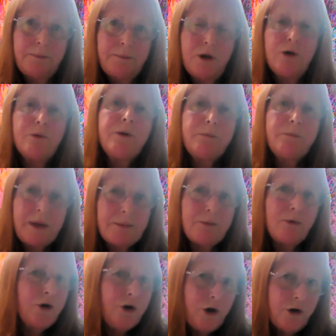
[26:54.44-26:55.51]

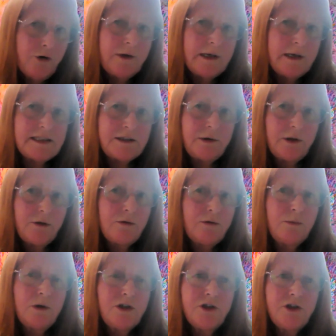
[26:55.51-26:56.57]
people curious. So I
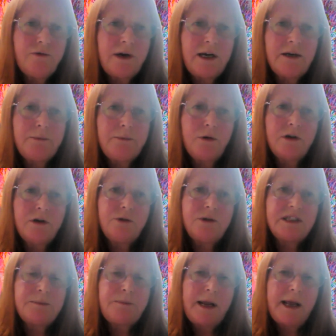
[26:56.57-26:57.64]
thought I wanted to write a book to
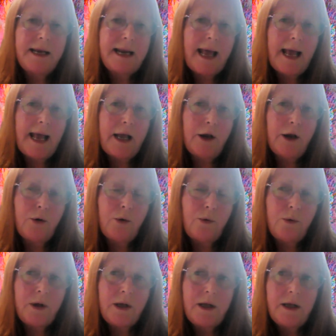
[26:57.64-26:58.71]
explain
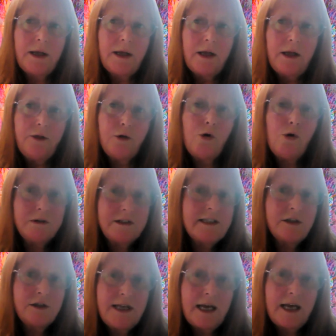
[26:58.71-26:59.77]
how the
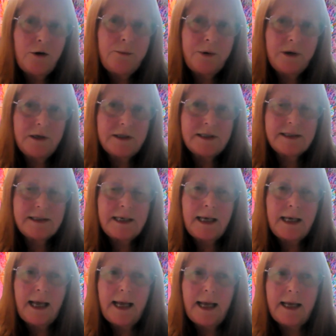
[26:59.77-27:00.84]
horses could help us
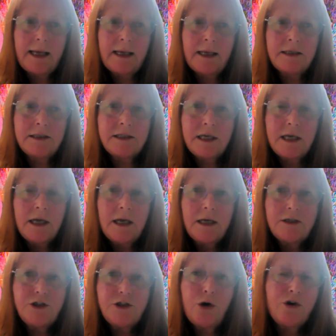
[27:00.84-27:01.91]
and
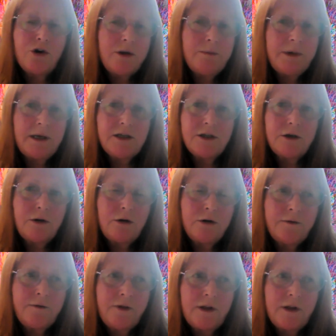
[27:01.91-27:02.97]
document a lot of